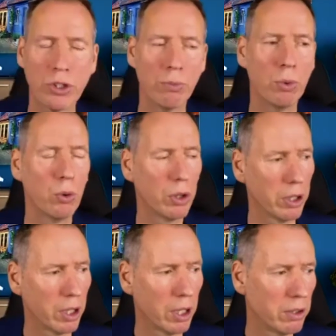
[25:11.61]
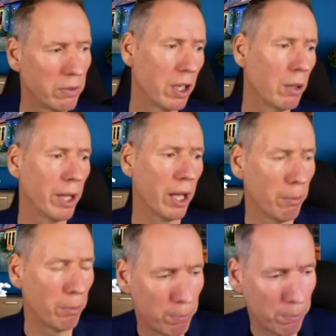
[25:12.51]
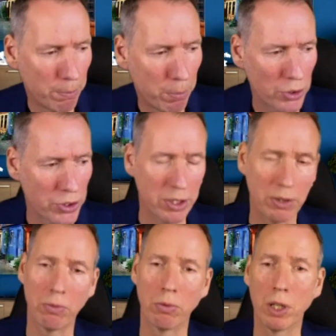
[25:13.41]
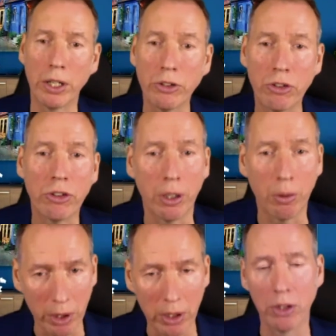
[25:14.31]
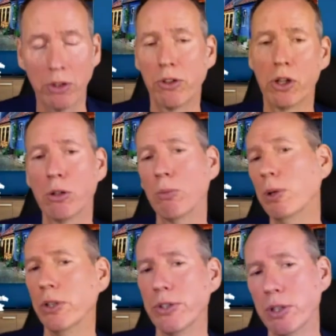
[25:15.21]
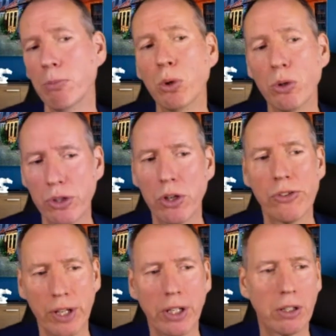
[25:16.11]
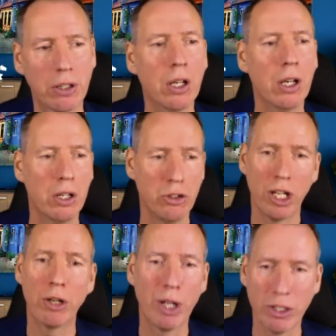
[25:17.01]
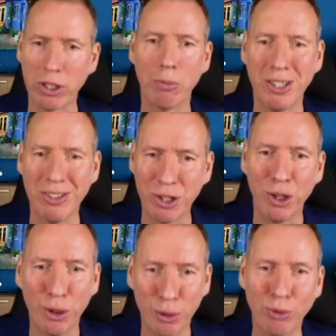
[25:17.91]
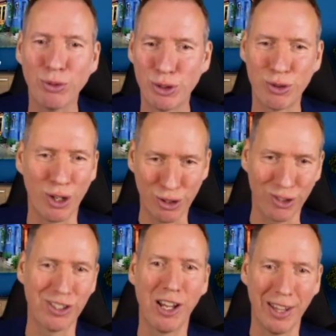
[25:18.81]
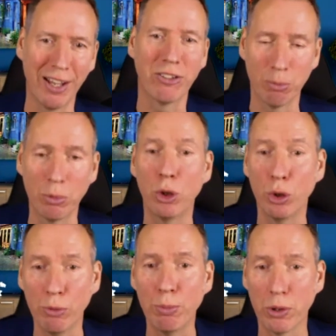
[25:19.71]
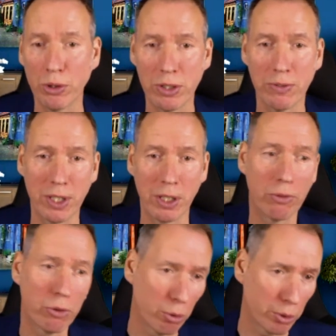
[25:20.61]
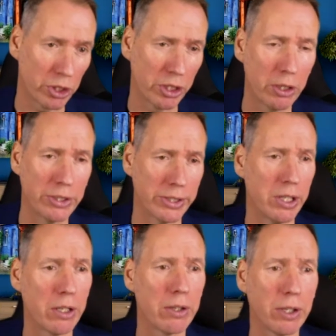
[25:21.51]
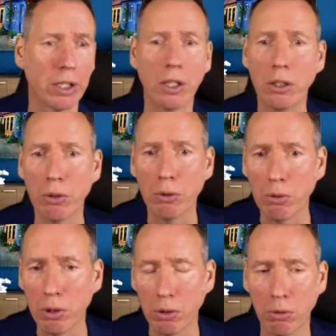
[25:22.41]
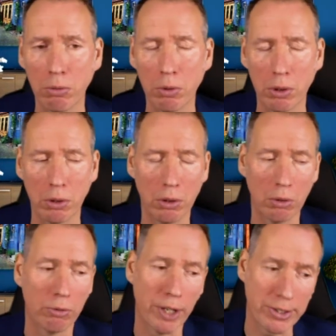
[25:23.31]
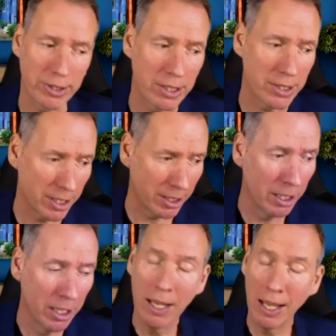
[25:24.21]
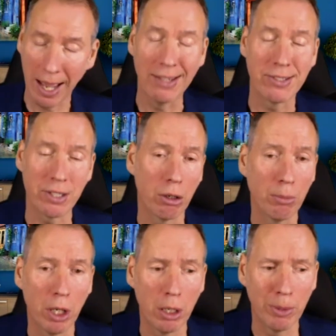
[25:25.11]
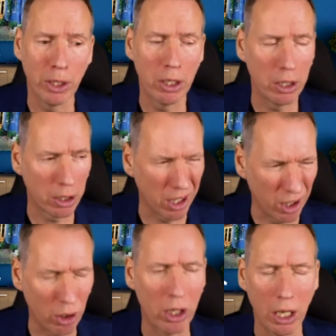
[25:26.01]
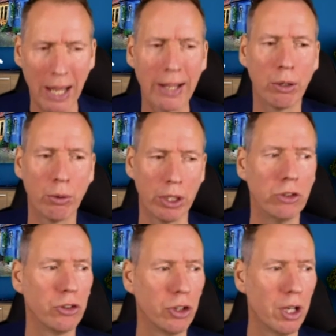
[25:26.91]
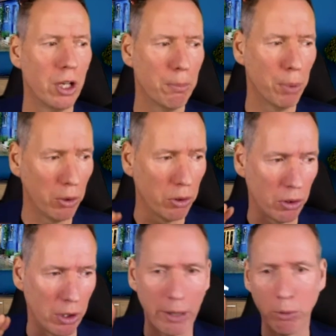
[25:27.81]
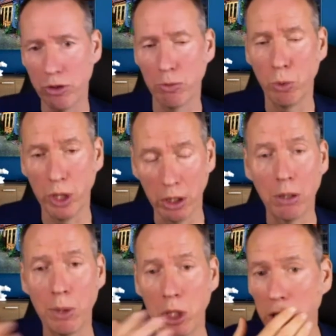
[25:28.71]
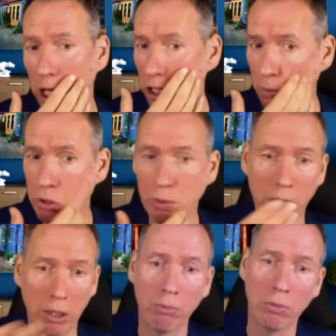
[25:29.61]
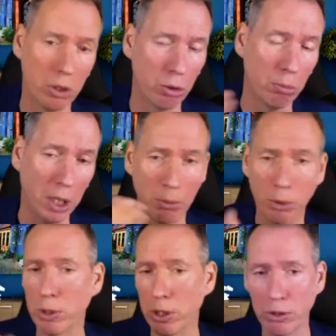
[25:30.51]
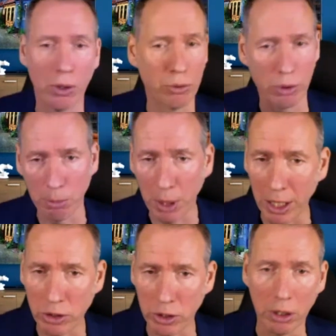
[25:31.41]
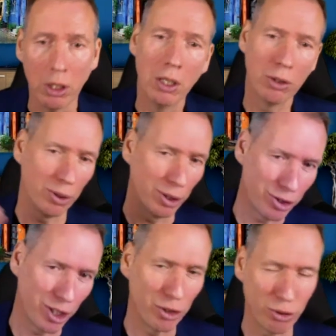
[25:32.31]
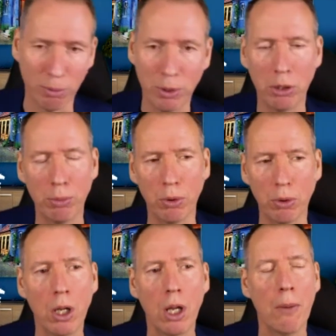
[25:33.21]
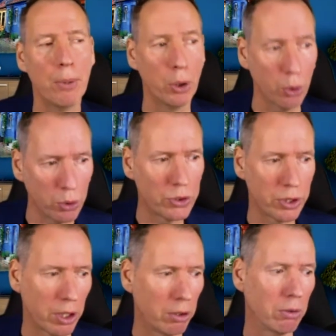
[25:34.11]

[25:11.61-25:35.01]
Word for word: the more that they develop that positive relationship with an external person, the more chance they can generate some internal structures like that, some good positive self-talk, which I know is another thing that you're you're you're fascinated in, and so am I. I mean, I look a lot at language, both language in, within communication between you and me, between a doctor and a patient, between a teacher and a pupil, but also